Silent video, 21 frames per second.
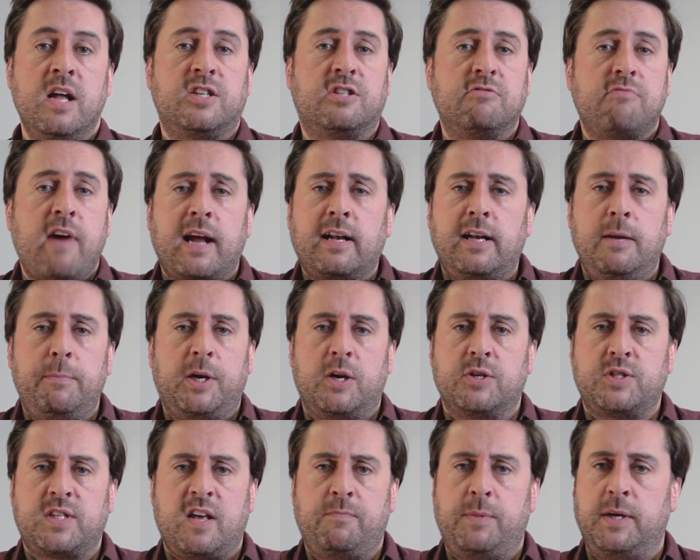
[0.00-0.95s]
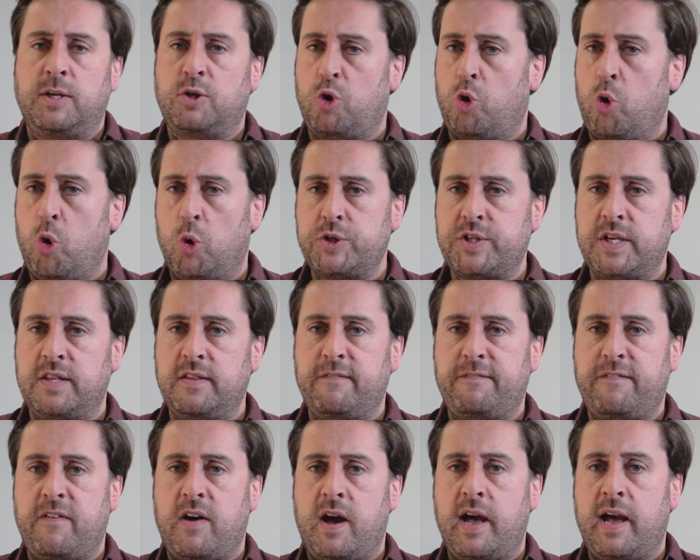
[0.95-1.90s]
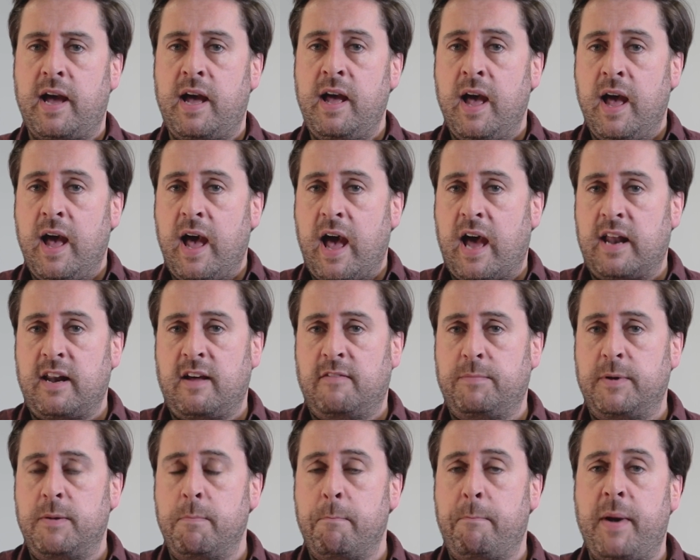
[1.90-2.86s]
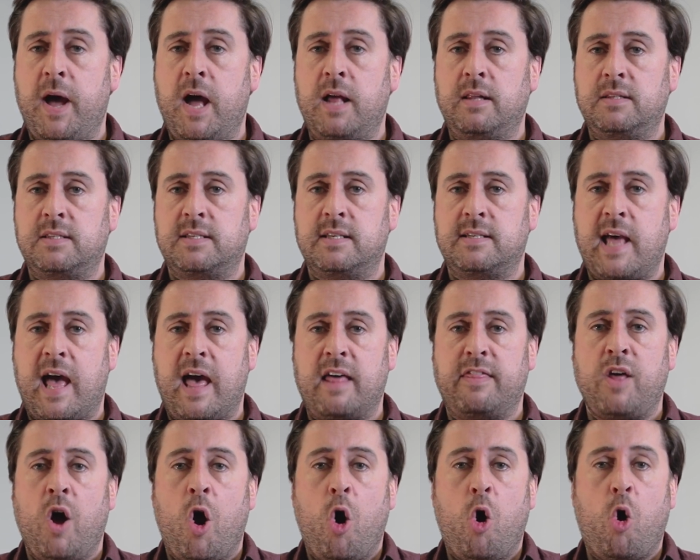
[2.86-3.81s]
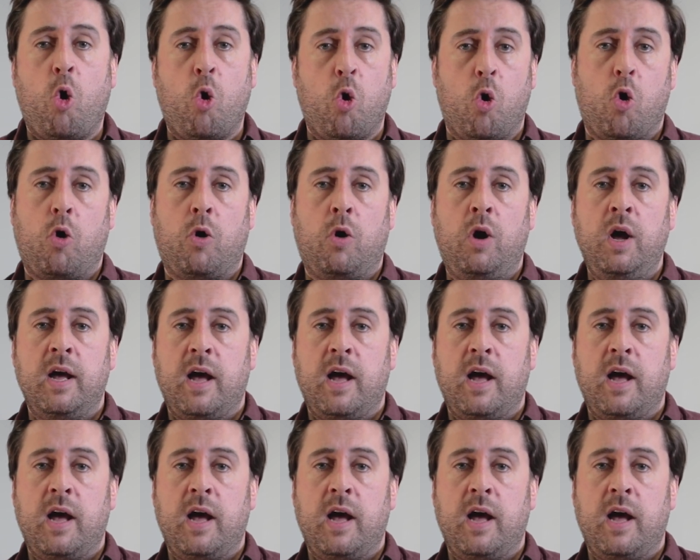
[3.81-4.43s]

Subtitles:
Directly because they've been caught in the fire and have been burnt to death, or